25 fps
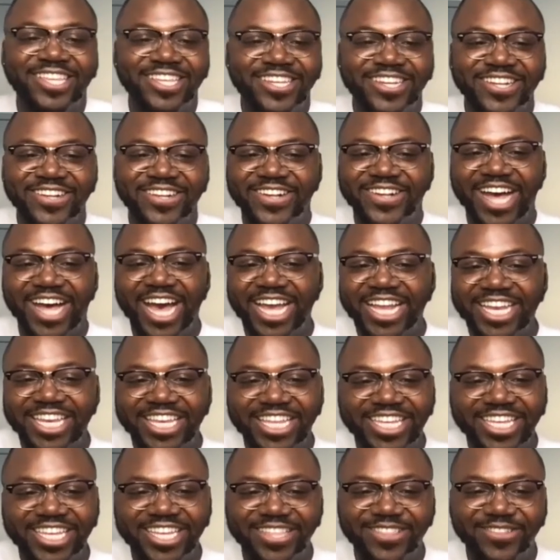you know
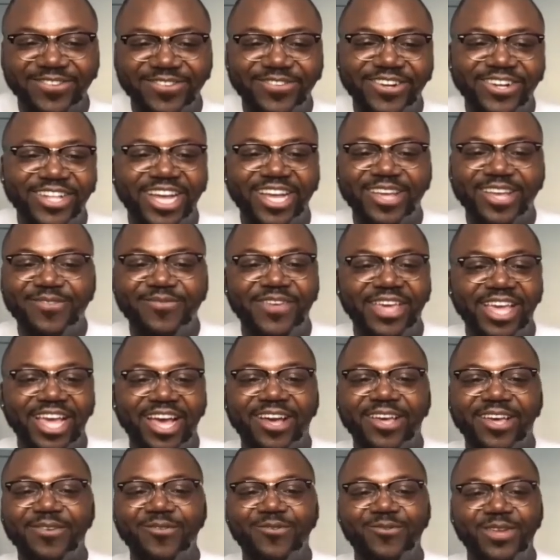idea in the world. I could
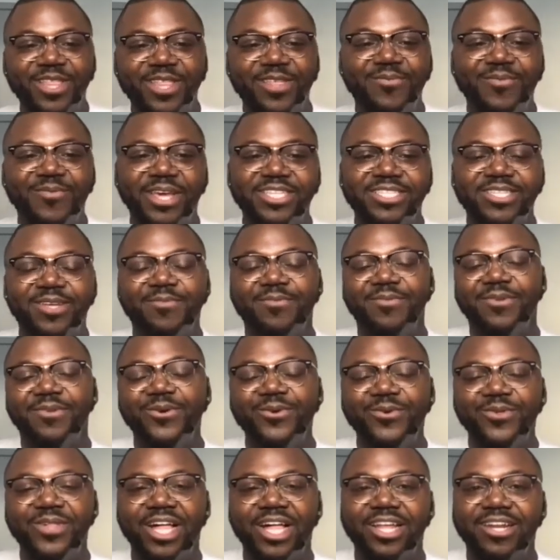make I could really make something
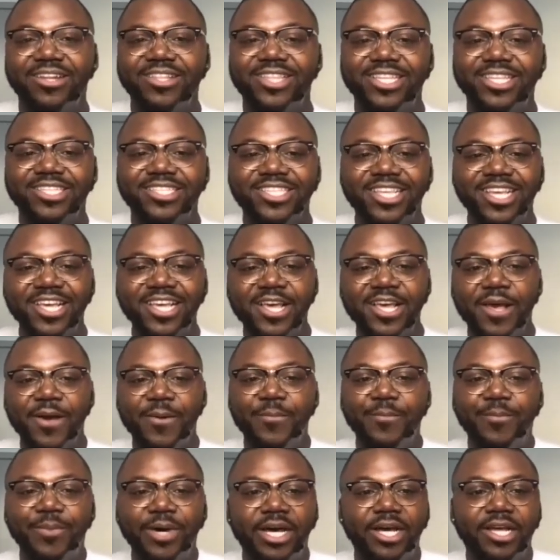cool out of this,
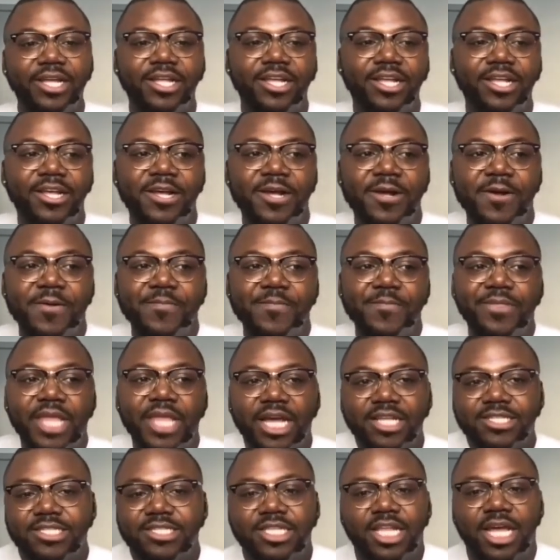but
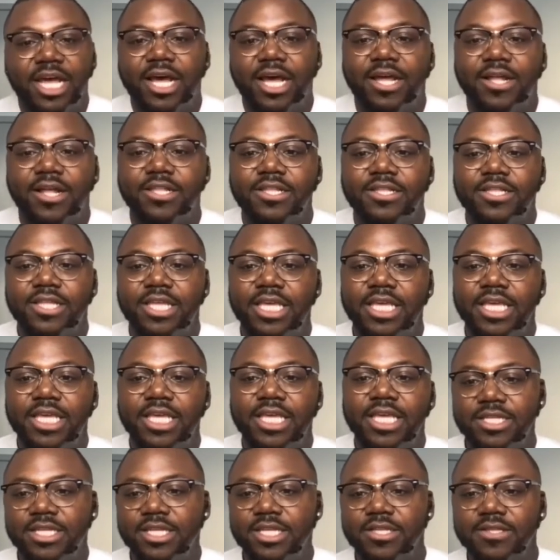that's not
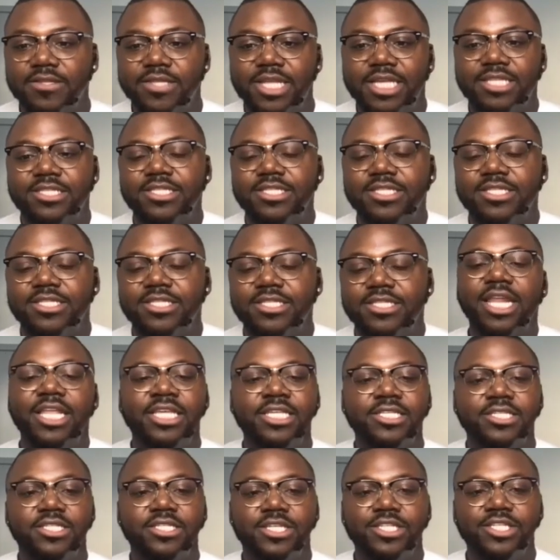easily that's not
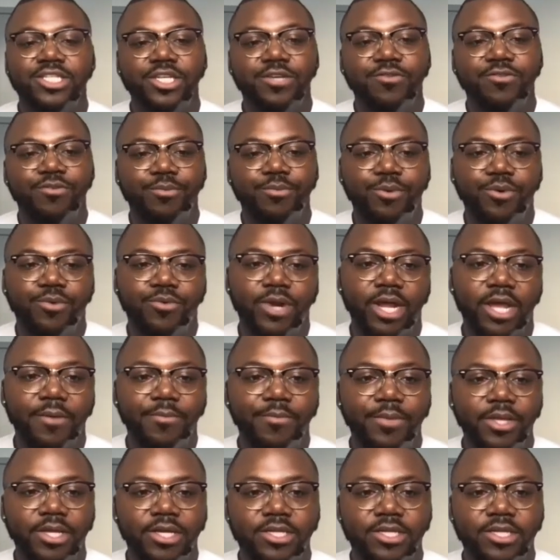that easily achievable, right?